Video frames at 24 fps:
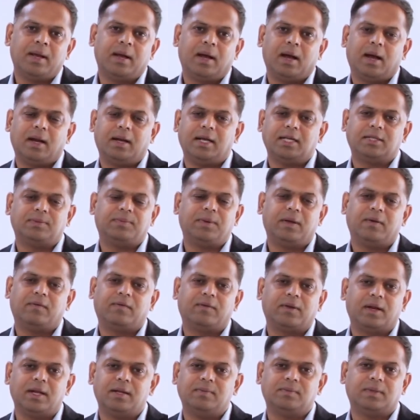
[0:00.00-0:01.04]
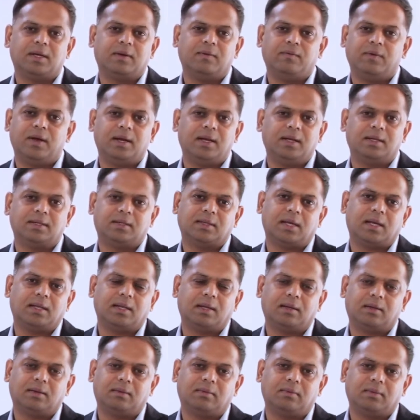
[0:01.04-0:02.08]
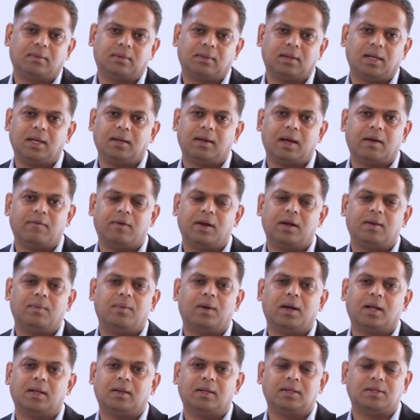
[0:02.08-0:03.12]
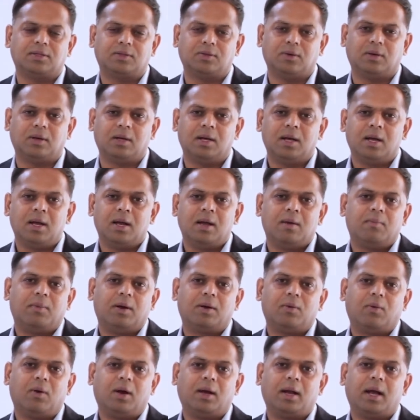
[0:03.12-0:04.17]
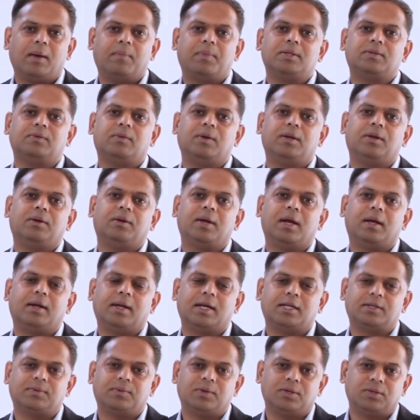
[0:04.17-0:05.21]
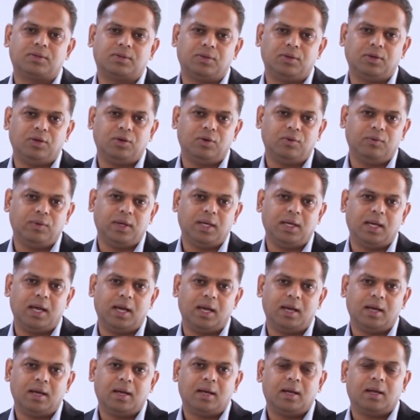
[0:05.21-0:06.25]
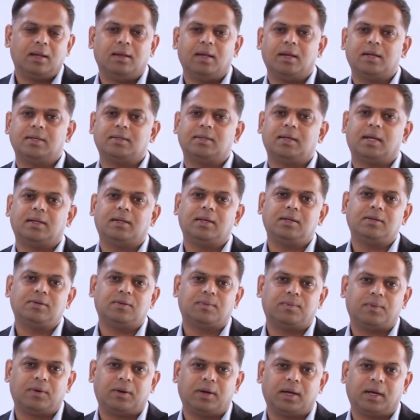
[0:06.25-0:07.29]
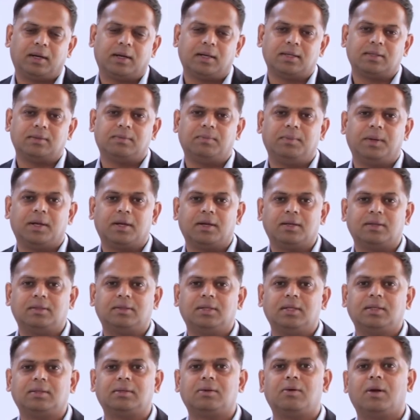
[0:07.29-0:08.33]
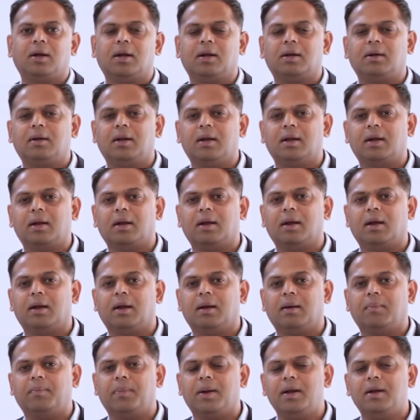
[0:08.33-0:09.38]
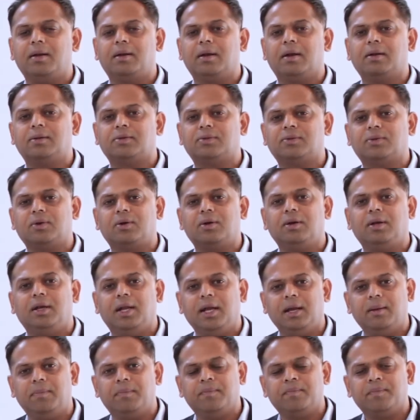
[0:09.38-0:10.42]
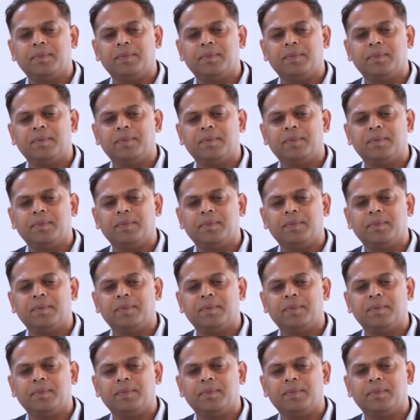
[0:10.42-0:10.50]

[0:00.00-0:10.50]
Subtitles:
and SPF creams and various other things available at the store. But what happens when you get exposed to UVA? There is nothing to protect us, because this is going to penetrate so deep